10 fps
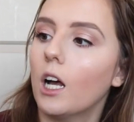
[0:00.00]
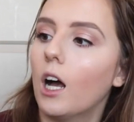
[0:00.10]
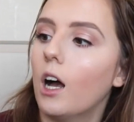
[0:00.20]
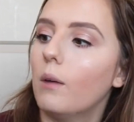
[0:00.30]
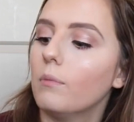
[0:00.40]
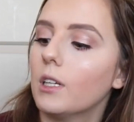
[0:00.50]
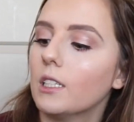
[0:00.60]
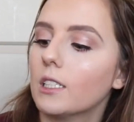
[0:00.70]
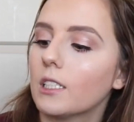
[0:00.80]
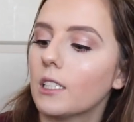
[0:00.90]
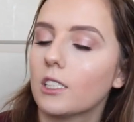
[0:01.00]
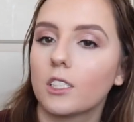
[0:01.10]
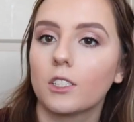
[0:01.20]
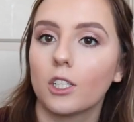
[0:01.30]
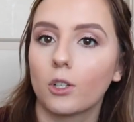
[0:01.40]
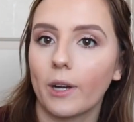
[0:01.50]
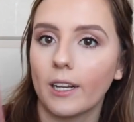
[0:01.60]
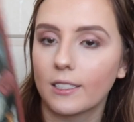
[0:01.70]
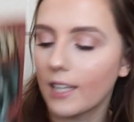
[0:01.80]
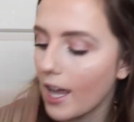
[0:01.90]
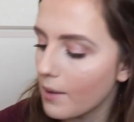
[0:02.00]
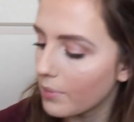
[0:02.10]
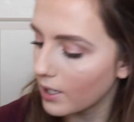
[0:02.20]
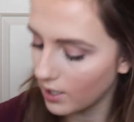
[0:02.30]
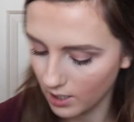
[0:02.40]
And this is The Great Escape.